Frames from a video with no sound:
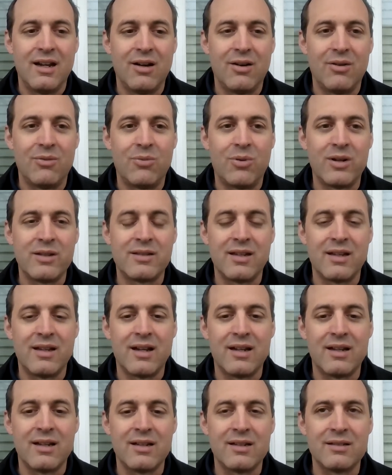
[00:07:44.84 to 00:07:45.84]
Was it
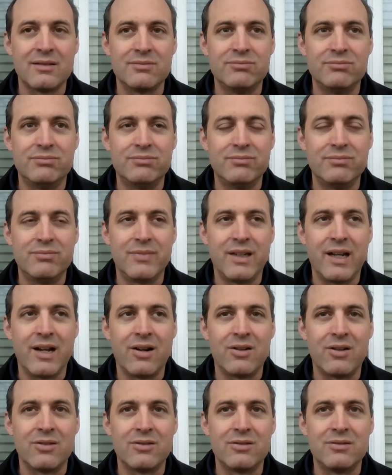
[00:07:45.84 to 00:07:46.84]

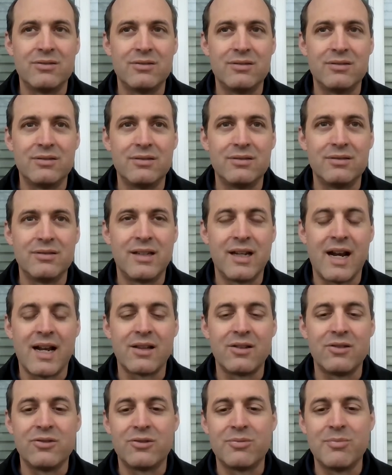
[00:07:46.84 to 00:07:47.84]
did I
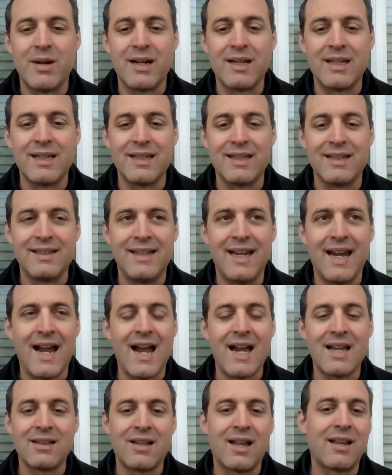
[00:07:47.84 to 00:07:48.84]
lose money? Yeah,
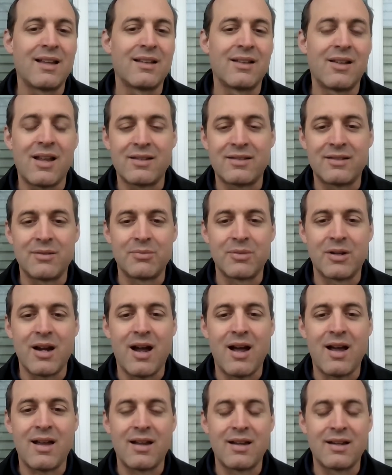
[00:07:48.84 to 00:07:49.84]
I lost some
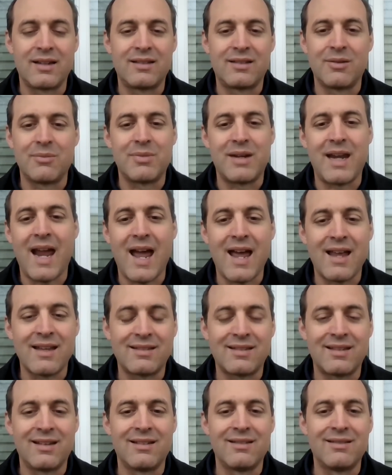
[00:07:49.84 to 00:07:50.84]

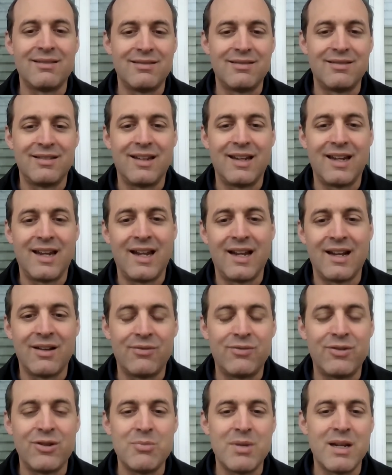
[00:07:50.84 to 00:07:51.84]
gas and a
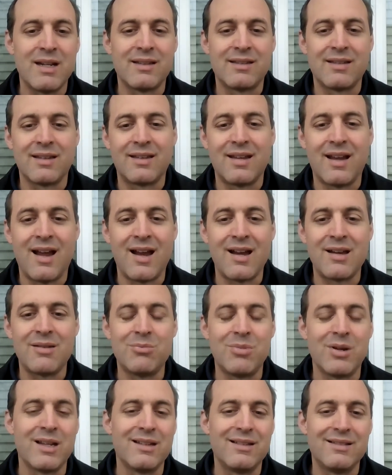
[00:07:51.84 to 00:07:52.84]
few minutes of time,
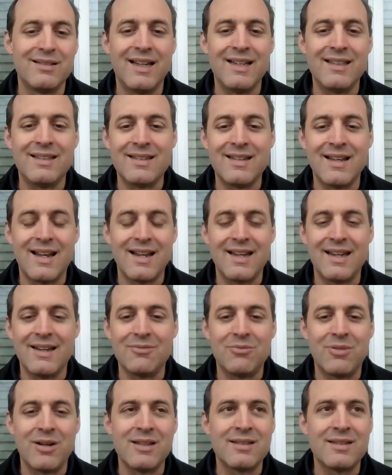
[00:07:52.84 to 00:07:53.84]
but it's
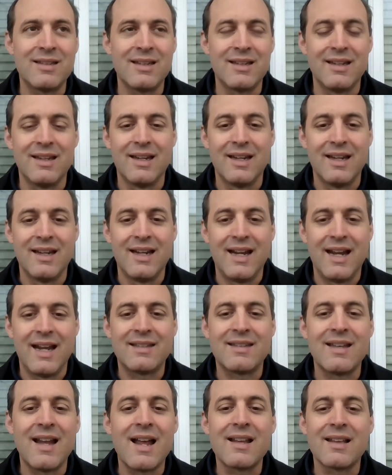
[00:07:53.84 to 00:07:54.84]

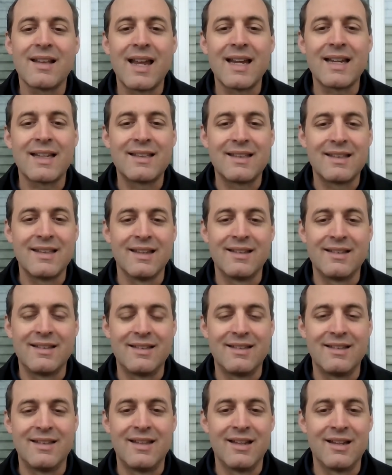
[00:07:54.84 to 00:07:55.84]
not like
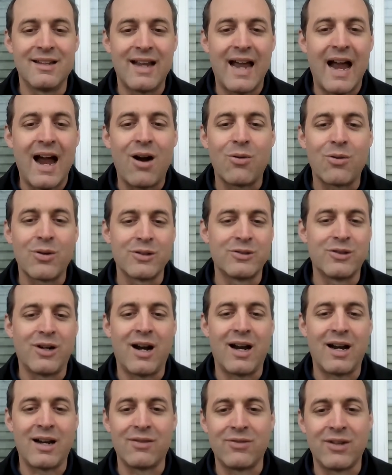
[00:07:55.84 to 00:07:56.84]
the hour
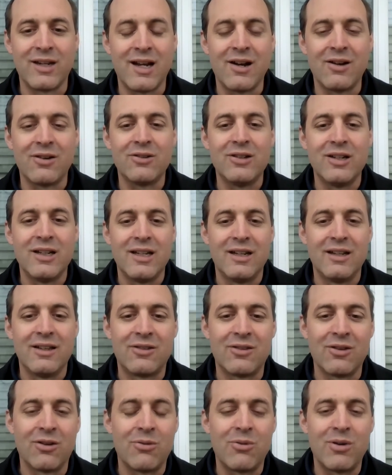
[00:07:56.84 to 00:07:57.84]
drive,
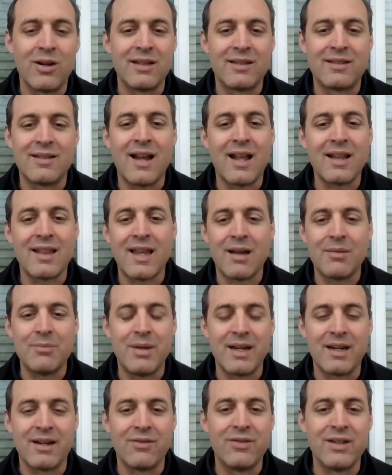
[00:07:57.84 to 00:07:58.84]
so it's not that
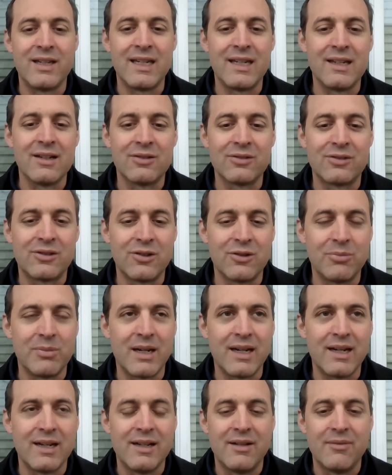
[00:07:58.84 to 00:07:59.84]
big of a deal to
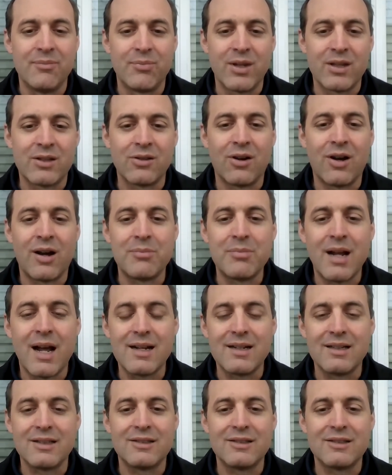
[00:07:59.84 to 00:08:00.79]
me. So I'm not,